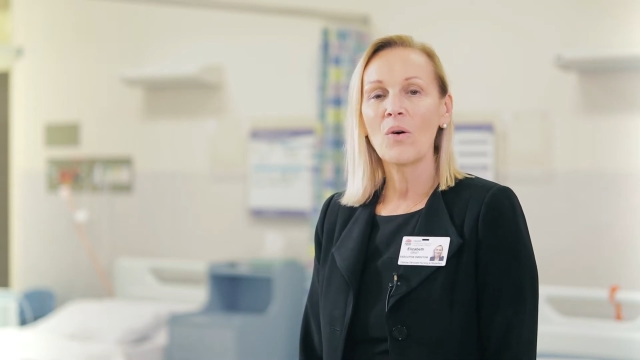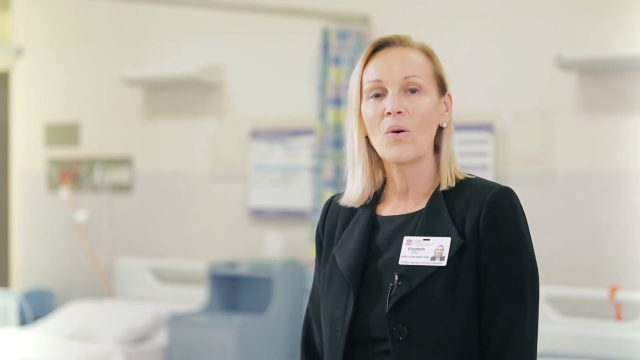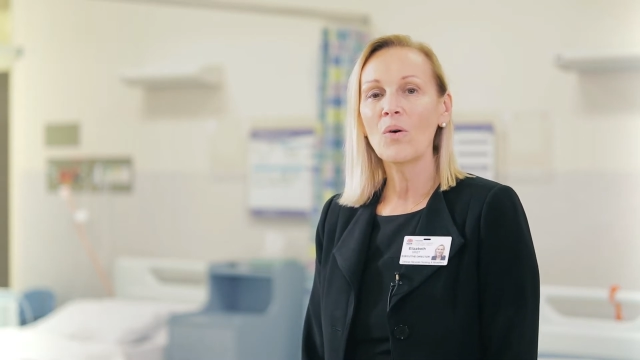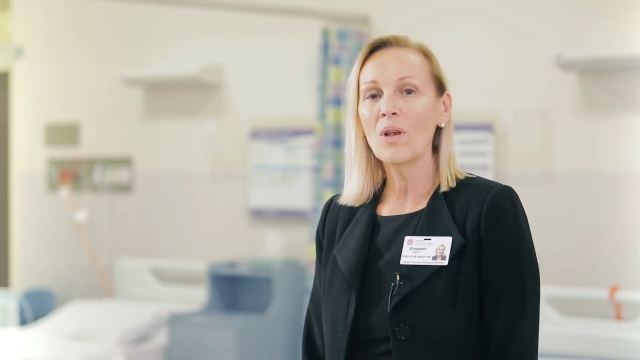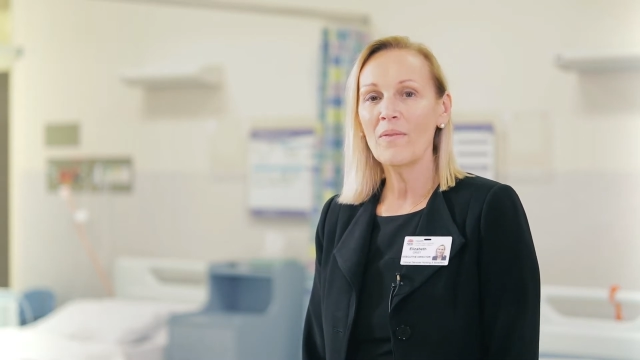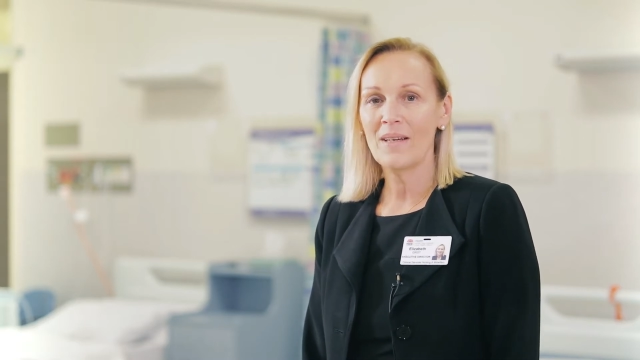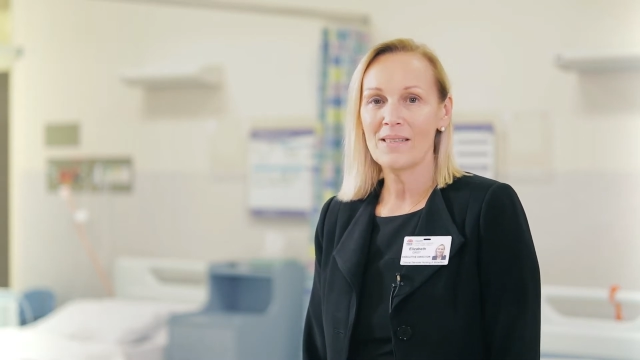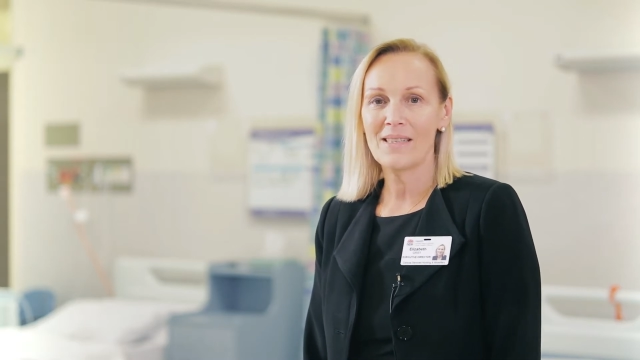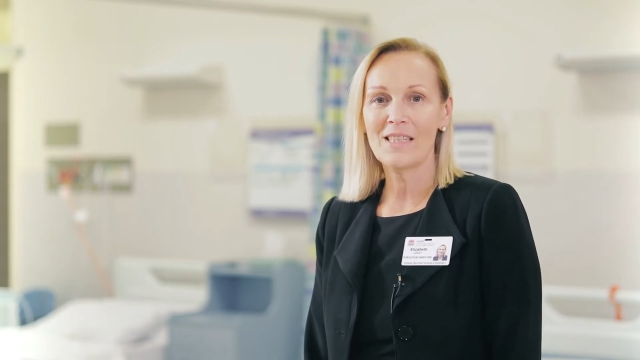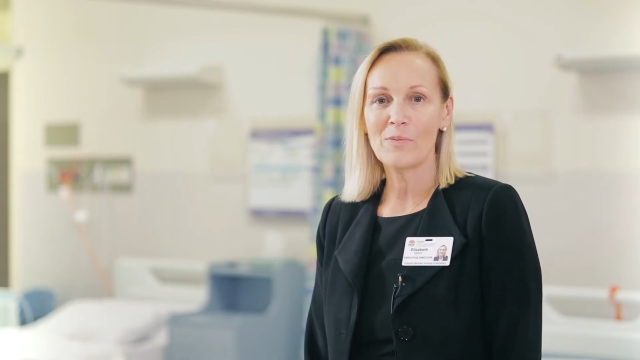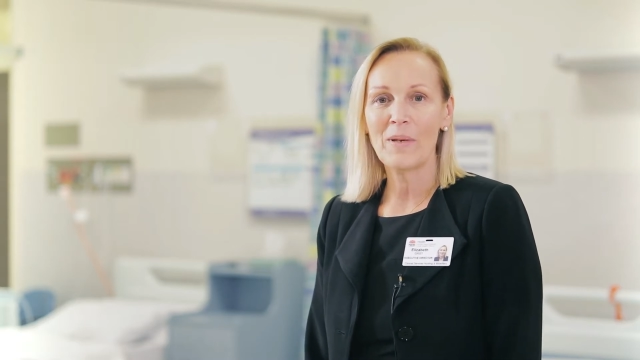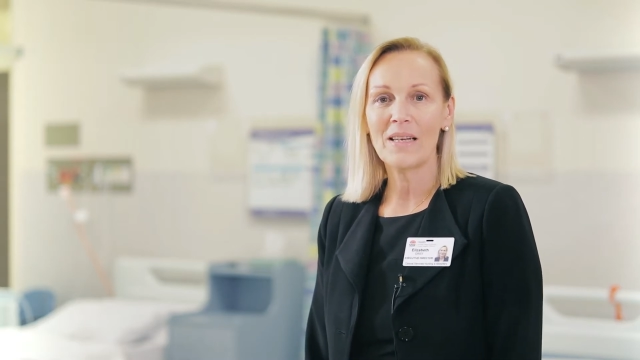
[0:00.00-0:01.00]
All of us
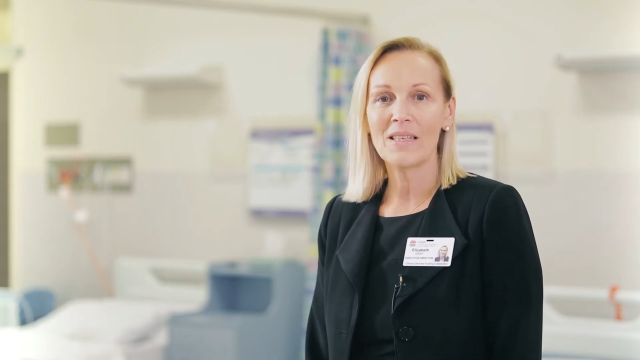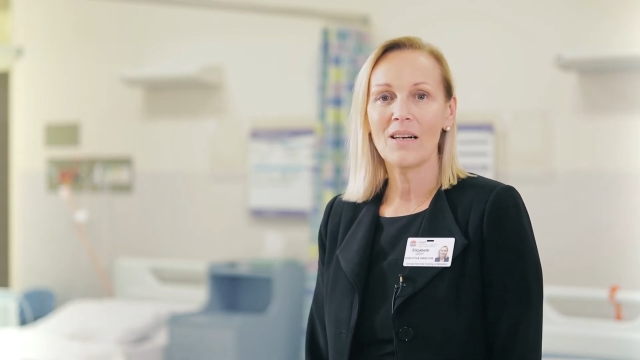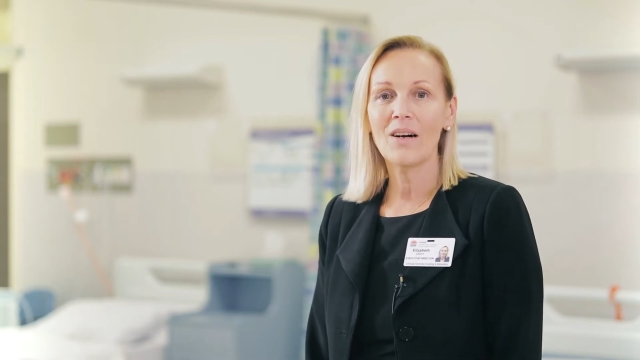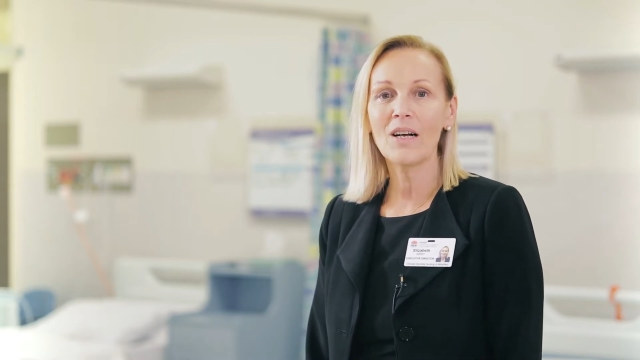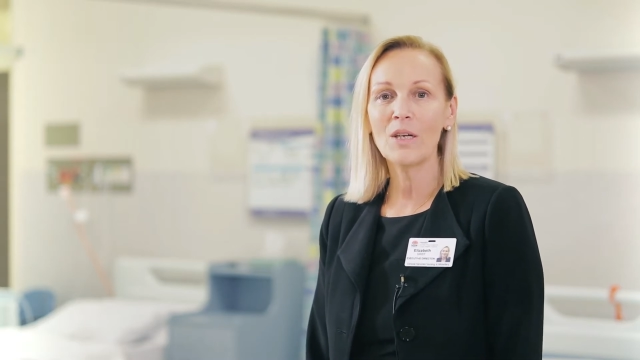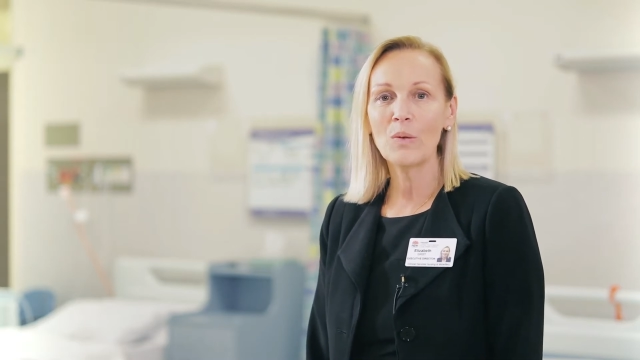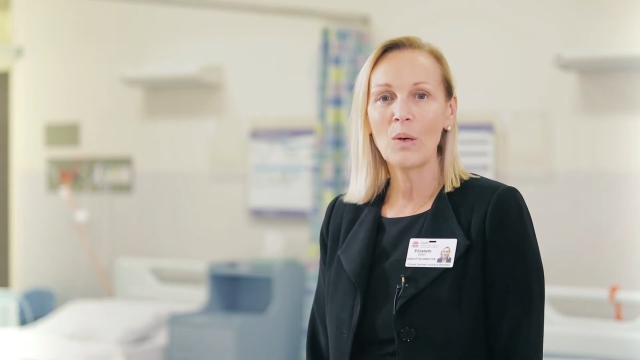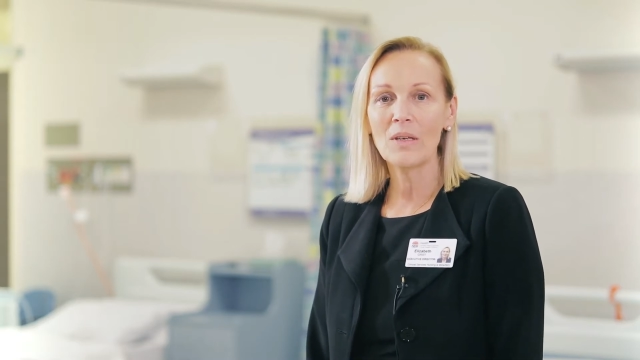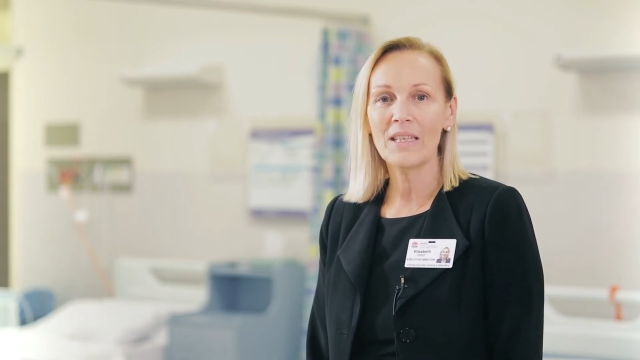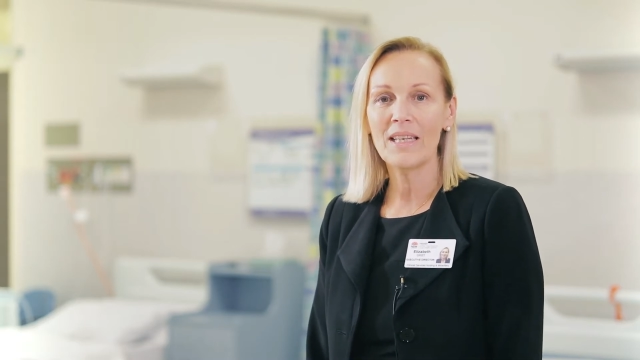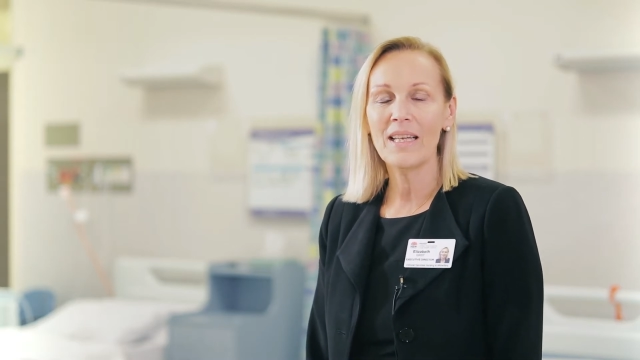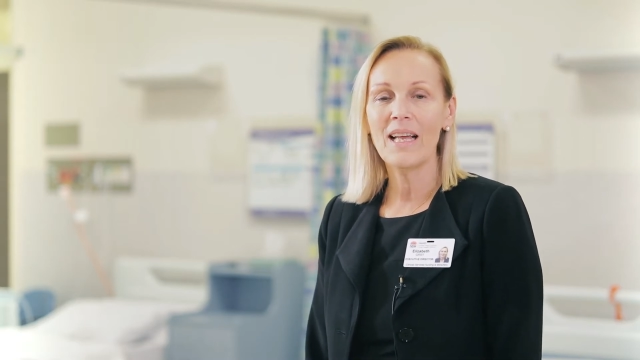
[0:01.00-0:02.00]
expect high
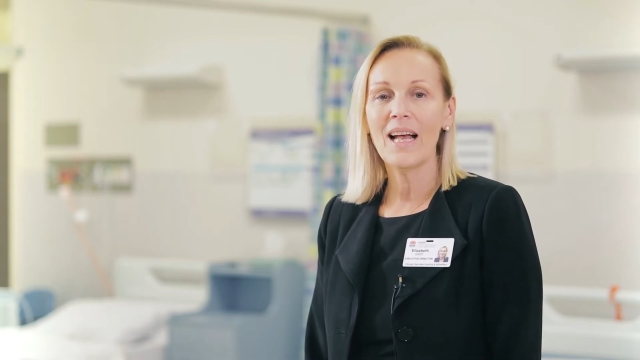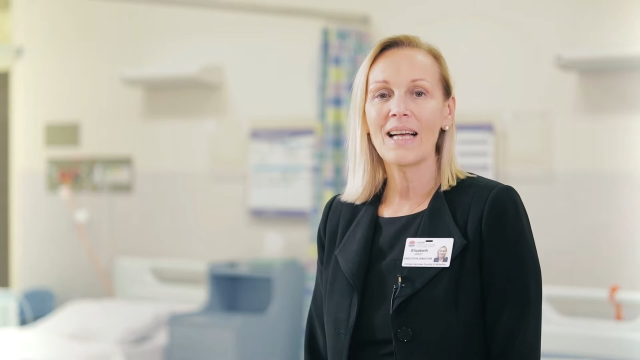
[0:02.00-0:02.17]
quality